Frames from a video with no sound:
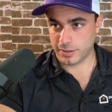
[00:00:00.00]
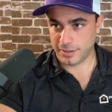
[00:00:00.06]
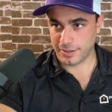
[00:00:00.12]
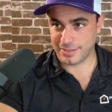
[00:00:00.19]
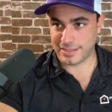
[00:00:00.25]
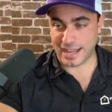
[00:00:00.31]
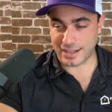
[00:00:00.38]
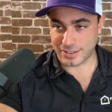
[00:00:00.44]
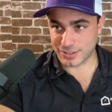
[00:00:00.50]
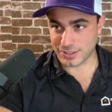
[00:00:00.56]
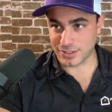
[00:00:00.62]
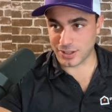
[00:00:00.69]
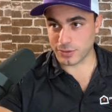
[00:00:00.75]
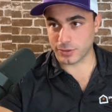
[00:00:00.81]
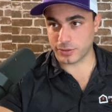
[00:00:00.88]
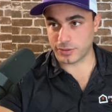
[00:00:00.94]
that is
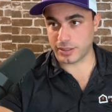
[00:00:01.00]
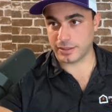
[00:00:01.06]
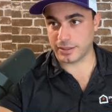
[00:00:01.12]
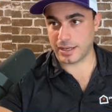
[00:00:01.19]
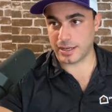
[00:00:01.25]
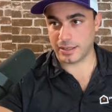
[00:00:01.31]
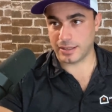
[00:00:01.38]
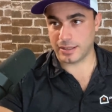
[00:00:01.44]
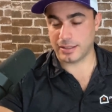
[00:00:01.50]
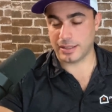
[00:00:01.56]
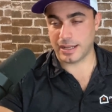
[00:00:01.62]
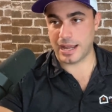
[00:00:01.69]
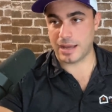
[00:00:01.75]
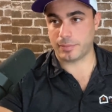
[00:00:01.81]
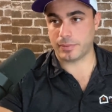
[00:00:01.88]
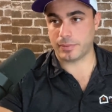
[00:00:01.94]
another thing that
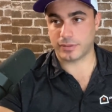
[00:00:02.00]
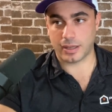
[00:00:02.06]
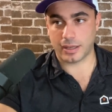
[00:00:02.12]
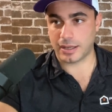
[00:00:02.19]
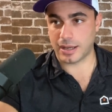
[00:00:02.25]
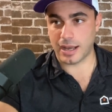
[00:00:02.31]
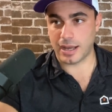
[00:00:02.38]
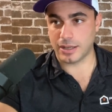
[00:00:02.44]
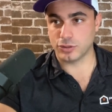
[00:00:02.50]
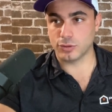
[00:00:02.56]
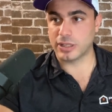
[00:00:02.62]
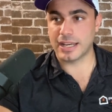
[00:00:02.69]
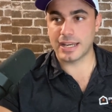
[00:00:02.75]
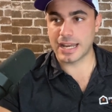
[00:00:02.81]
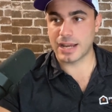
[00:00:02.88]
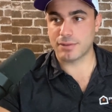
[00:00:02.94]
that happens. Like you
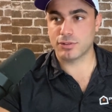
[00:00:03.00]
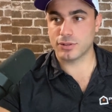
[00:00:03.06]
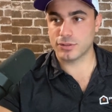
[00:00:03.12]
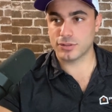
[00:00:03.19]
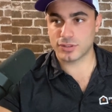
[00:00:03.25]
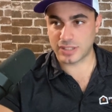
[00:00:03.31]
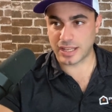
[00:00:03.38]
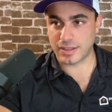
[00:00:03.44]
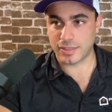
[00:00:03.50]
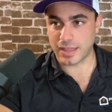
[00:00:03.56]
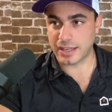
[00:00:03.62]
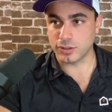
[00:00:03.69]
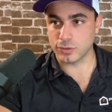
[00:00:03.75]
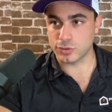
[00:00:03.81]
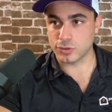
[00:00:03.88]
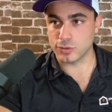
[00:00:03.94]
can never say
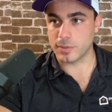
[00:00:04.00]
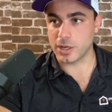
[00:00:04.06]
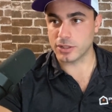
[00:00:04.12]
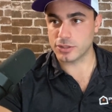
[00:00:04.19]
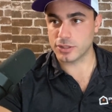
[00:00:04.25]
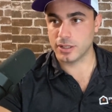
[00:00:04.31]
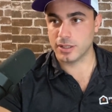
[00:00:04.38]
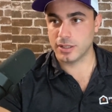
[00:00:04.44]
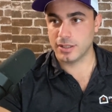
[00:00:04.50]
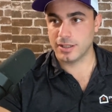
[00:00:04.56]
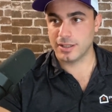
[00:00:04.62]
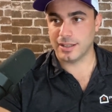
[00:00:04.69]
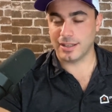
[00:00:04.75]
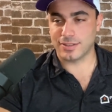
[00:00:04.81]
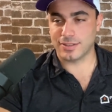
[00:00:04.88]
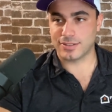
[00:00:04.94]
thank you too much.
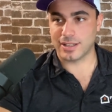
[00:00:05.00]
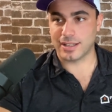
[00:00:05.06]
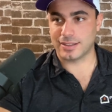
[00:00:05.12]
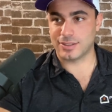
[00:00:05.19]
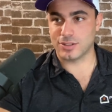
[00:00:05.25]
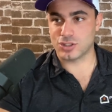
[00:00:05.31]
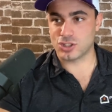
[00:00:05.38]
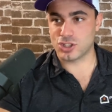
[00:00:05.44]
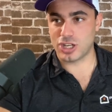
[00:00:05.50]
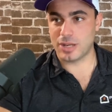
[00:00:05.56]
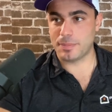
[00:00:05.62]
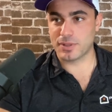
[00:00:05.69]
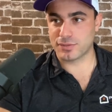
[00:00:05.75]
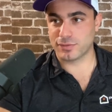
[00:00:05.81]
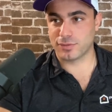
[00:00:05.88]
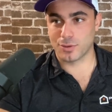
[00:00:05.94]
It's like the
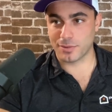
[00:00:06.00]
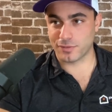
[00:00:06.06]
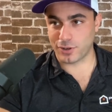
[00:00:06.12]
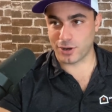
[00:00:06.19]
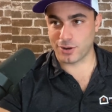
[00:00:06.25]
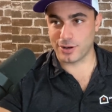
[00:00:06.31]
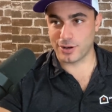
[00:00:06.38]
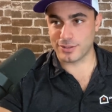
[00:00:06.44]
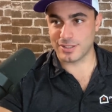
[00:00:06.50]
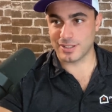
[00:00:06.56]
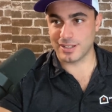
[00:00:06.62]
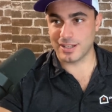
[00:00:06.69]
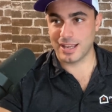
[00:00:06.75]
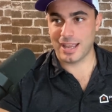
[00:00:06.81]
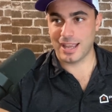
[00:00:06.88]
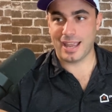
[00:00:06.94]
cheapest form of
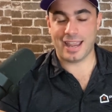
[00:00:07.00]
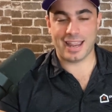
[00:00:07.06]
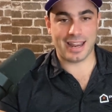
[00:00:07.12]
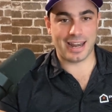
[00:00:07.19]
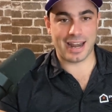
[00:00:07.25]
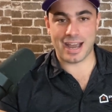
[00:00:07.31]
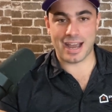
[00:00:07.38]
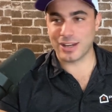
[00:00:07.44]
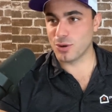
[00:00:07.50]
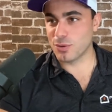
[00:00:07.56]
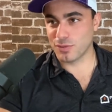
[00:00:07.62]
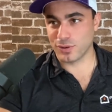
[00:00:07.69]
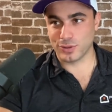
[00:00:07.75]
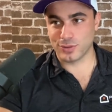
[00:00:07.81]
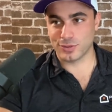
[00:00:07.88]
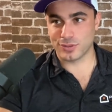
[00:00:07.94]
currency, and I
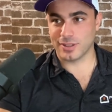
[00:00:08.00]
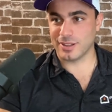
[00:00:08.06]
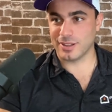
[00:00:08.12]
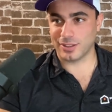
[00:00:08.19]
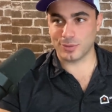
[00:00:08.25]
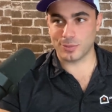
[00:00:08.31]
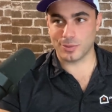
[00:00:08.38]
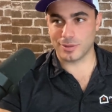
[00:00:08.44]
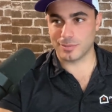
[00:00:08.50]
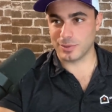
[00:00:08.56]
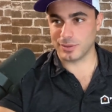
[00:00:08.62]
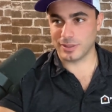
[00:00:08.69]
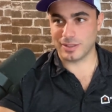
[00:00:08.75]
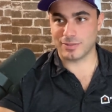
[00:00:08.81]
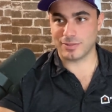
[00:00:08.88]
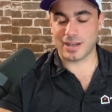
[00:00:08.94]
overuse it like you wouldn't
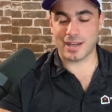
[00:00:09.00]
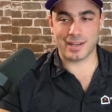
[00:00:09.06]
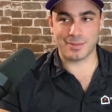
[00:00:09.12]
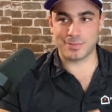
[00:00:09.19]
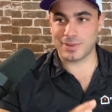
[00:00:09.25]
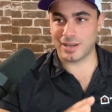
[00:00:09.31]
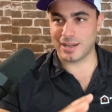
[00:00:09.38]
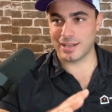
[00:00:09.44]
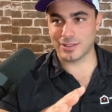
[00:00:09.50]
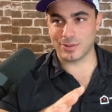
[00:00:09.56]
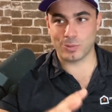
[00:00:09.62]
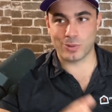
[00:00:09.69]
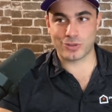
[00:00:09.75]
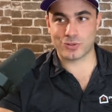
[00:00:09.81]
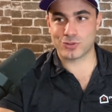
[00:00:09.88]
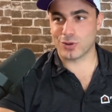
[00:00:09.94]
believe. I am I
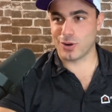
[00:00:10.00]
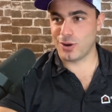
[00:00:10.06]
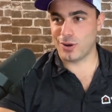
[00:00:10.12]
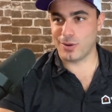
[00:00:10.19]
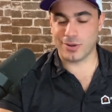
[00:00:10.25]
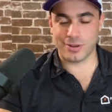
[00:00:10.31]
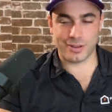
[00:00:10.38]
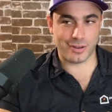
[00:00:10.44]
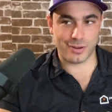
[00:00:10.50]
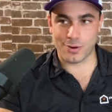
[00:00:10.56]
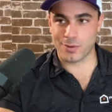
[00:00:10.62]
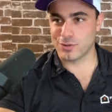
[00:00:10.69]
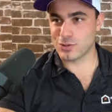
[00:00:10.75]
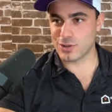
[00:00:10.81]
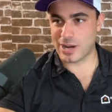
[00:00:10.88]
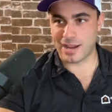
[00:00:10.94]
withdraw
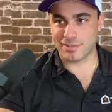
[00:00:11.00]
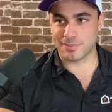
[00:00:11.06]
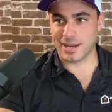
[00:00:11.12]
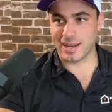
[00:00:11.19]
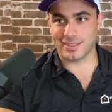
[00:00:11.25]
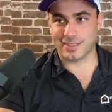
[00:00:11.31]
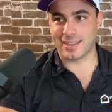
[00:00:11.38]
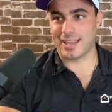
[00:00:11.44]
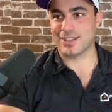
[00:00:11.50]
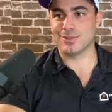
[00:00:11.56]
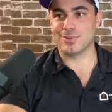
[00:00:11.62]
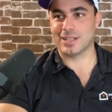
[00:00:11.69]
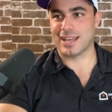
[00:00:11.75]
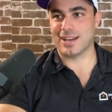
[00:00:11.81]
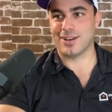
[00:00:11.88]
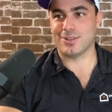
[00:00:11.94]
overdraft my thank you
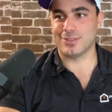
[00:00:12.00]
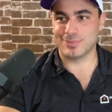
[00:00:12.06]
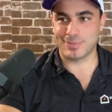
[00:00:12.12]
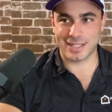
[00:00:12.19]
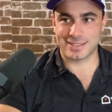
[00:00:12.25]
account big